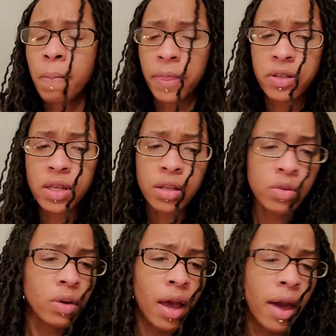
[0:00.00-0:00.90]
They're telling
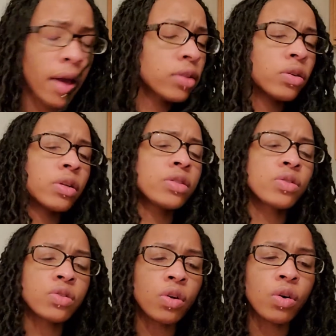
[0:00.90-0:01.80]
you to act on it,
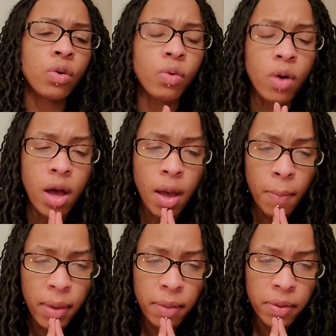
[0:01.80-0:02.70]
so
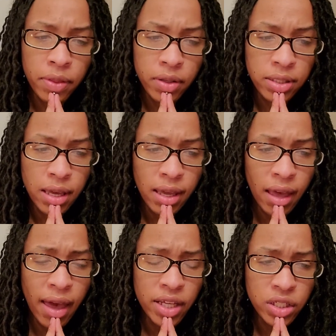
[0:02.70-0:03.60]
maybe they take
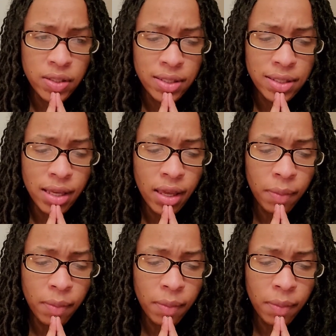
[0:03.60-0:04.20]
action to take.